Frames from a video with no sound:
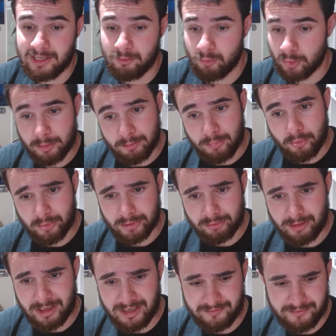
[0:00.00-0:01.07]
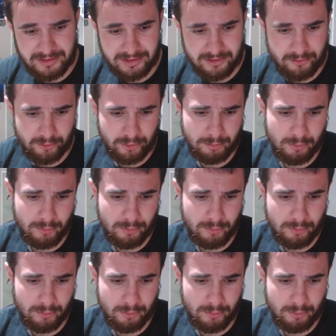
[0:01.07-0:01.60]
were pornographic or